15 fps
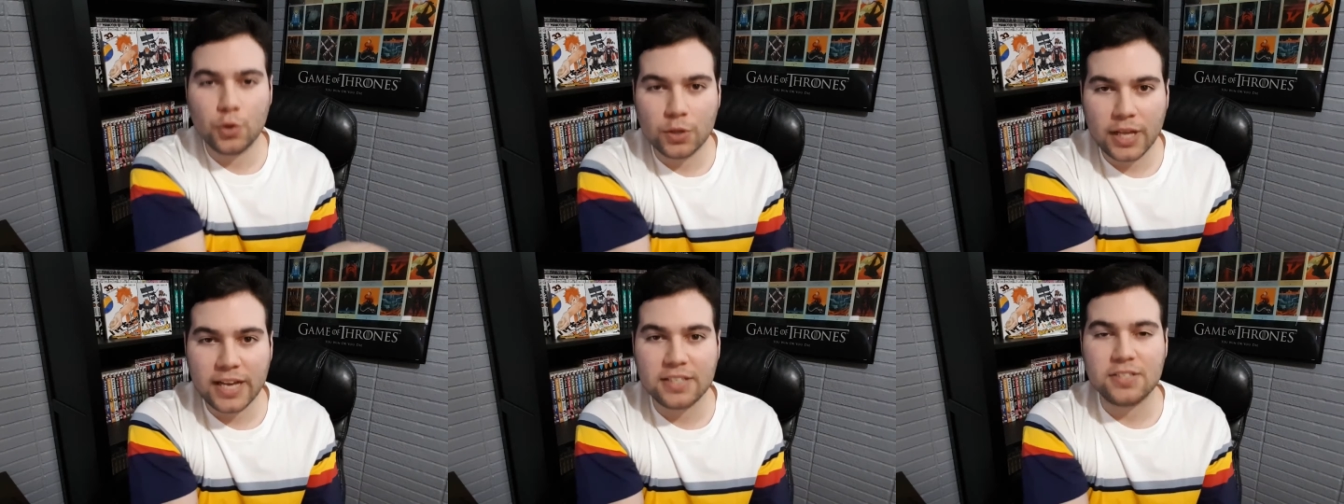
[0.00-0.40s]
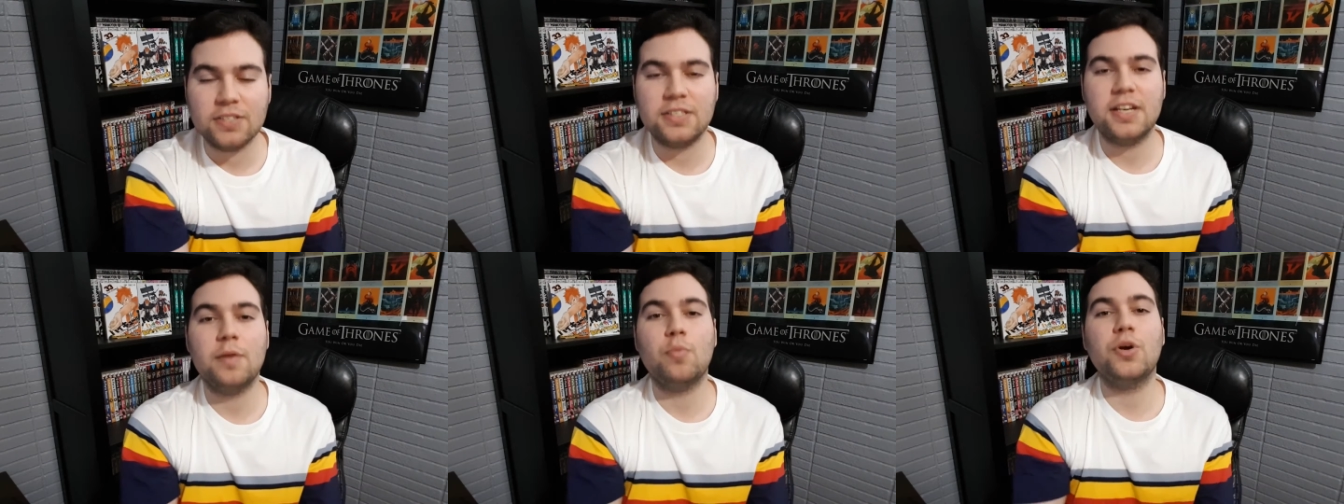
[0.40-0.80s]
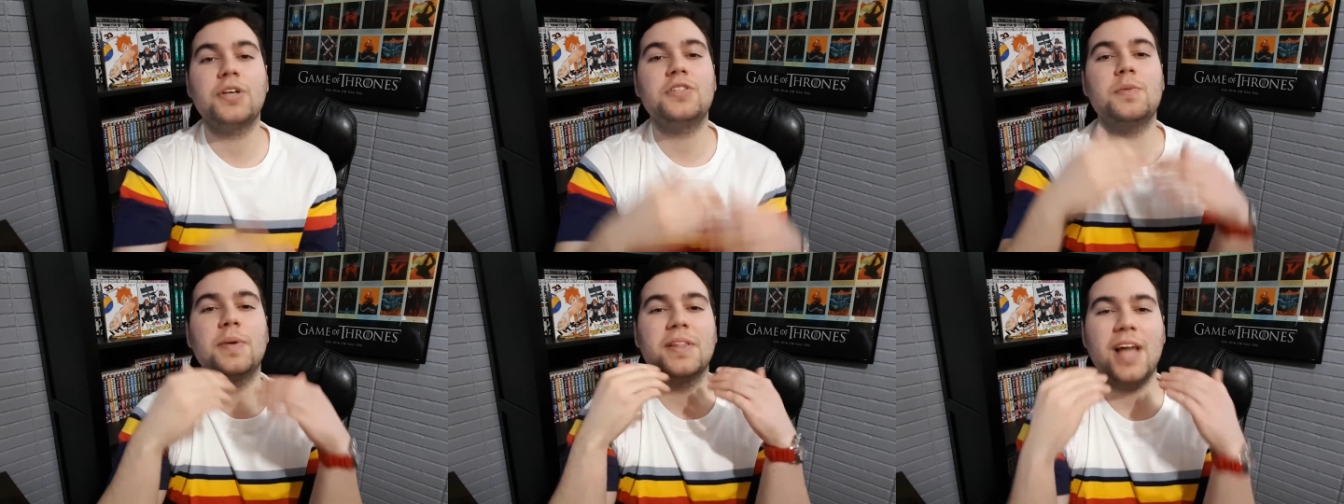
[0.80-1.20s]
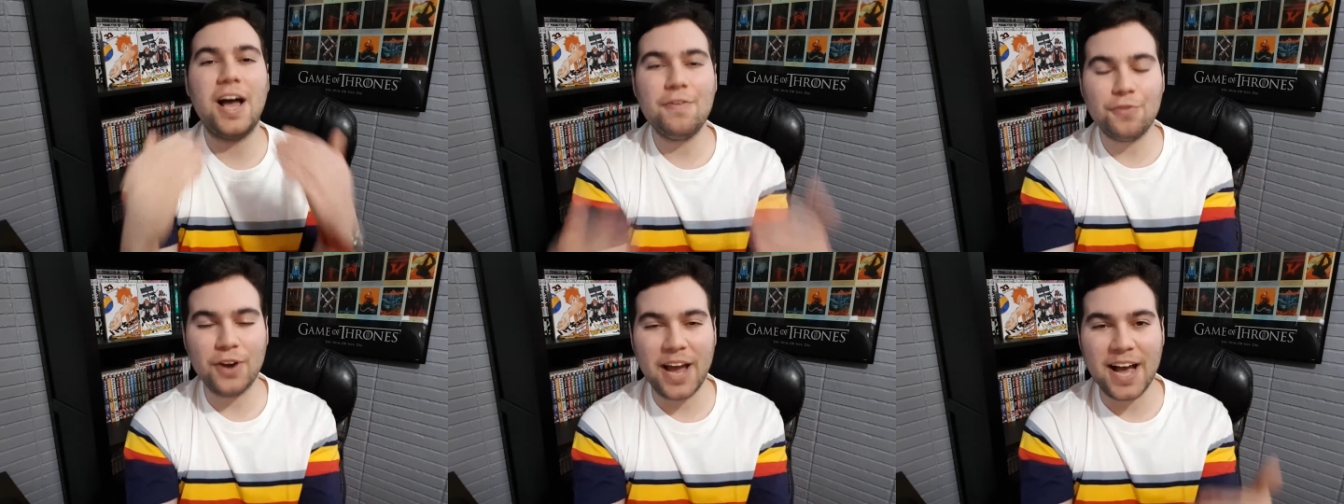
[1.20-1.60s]
Laz here today, bringing to my
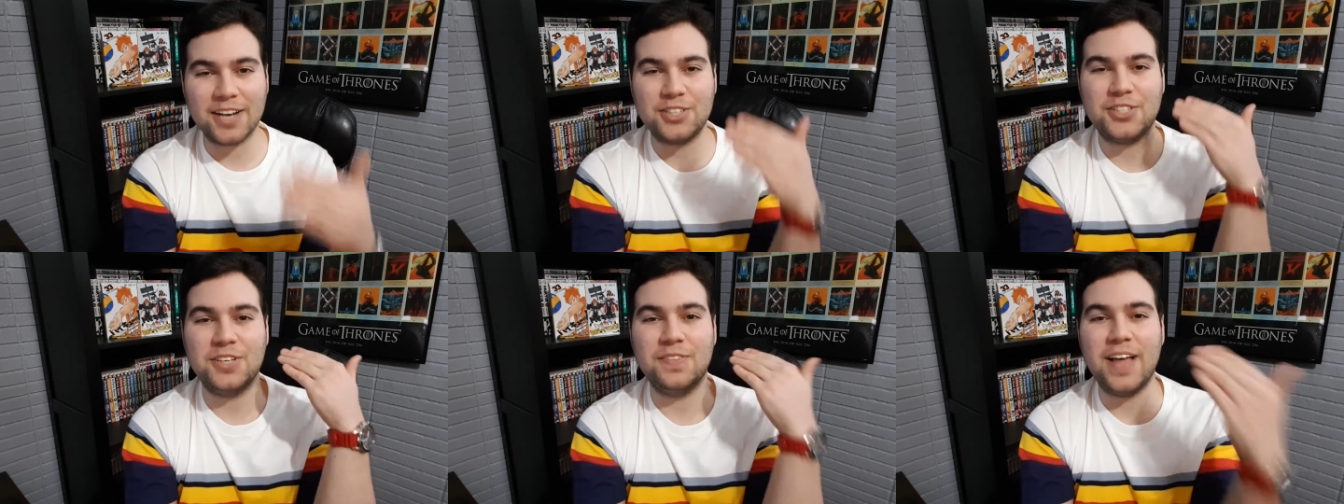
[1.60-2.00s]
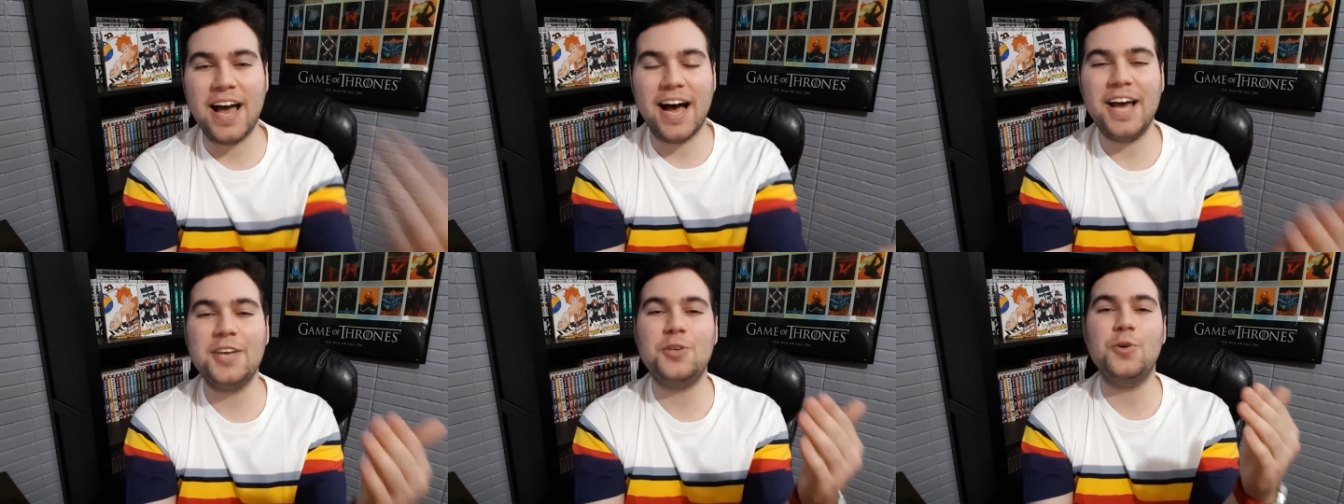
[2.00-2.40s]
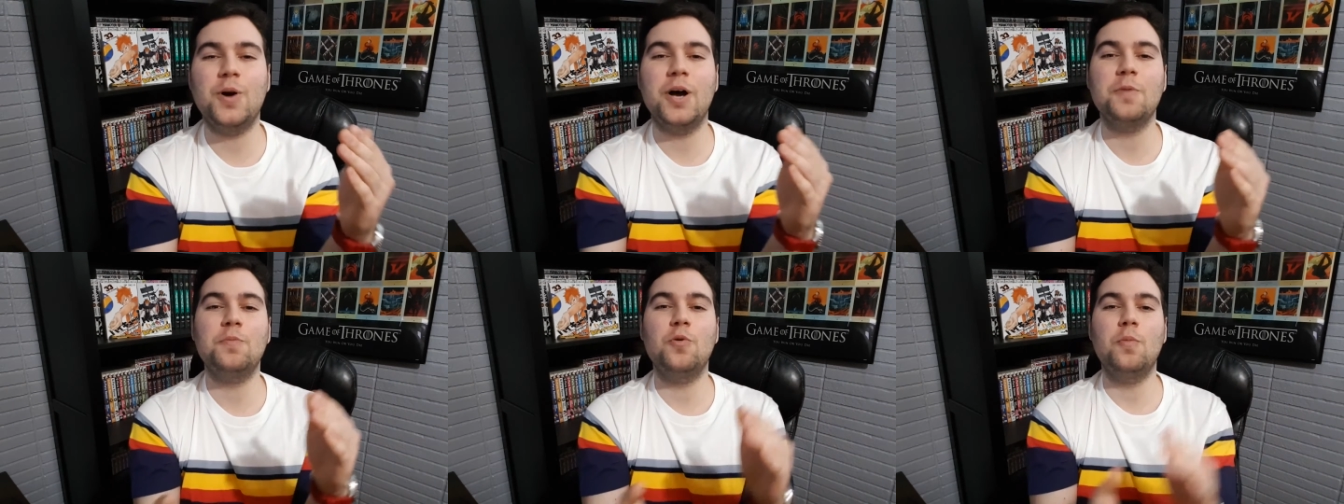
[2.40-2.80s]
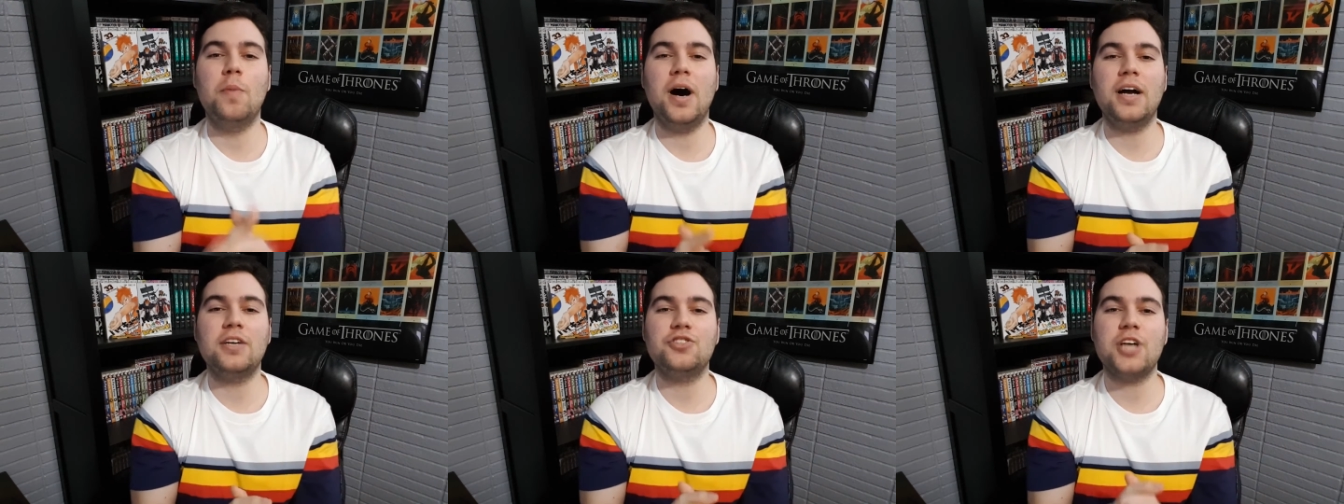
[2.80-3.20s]
live reaction of that Haikyuu Hypu
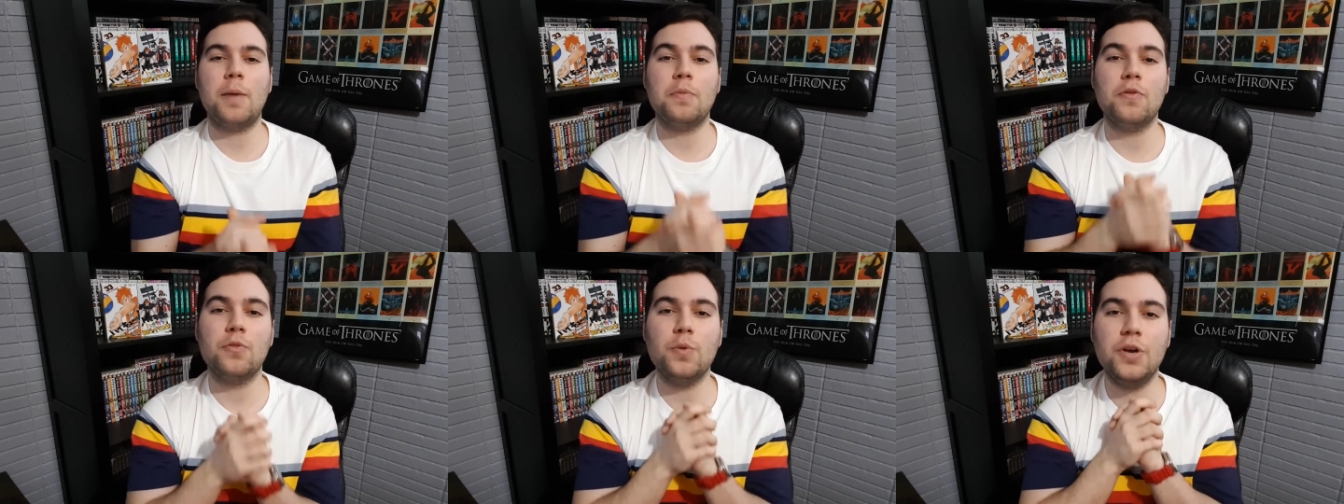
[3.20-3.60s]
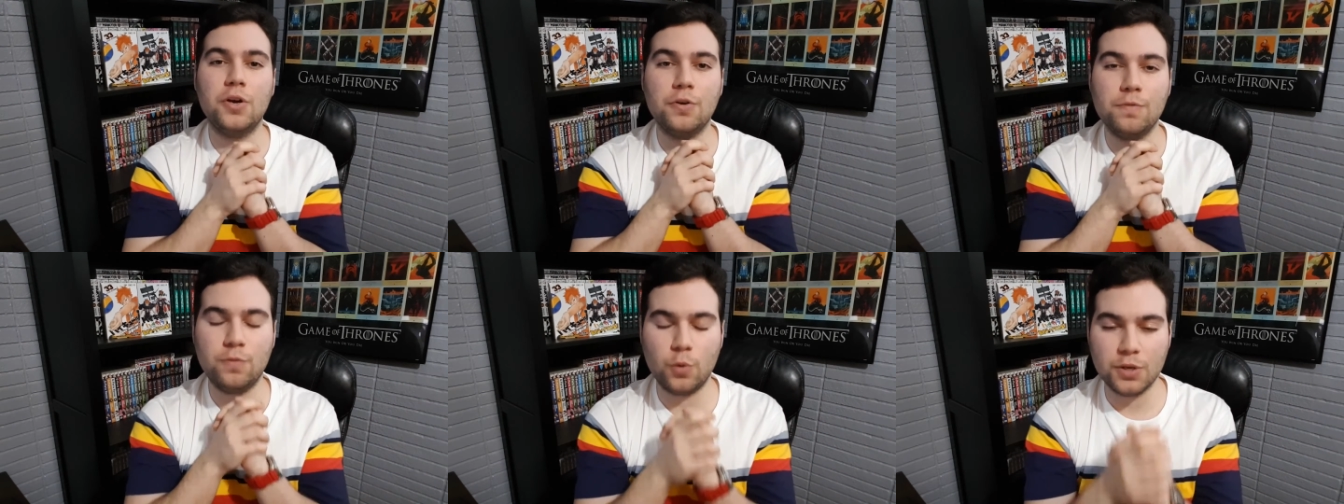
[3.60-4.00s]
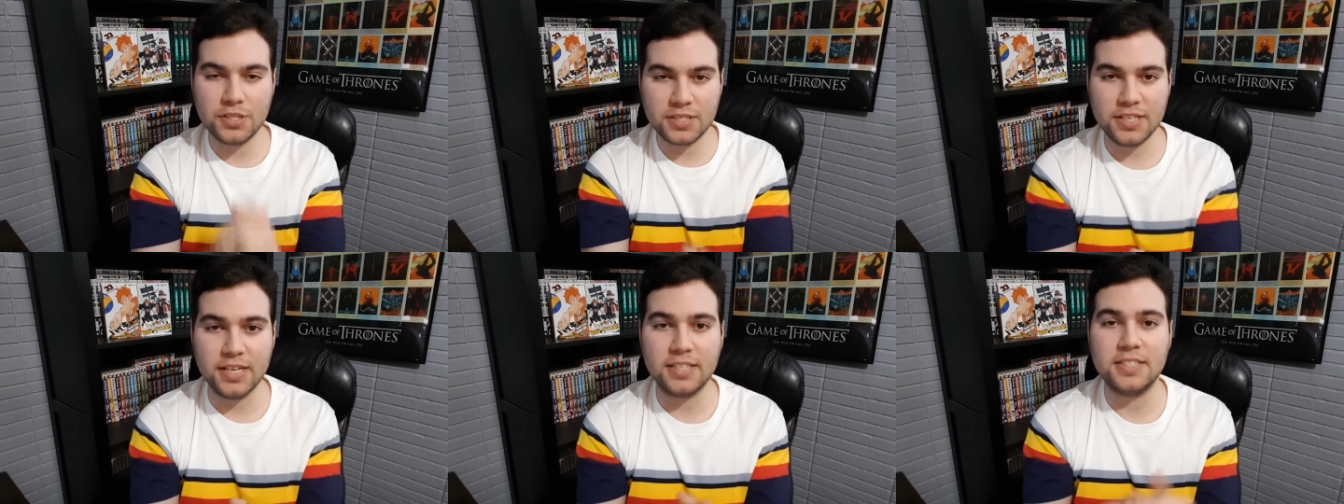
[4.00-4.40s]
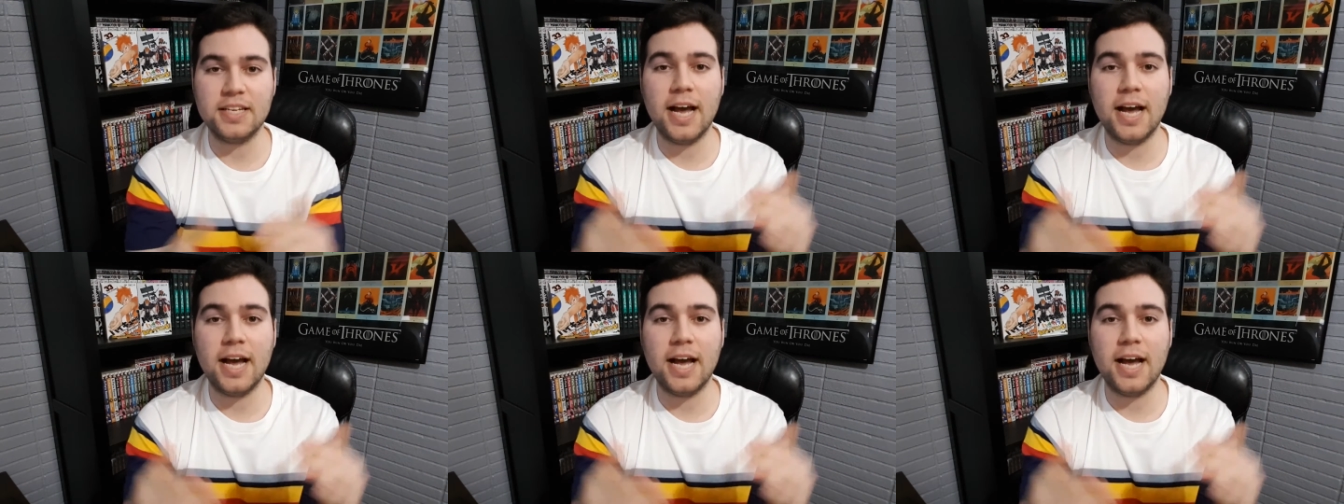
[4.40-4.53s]
manga chapter 346.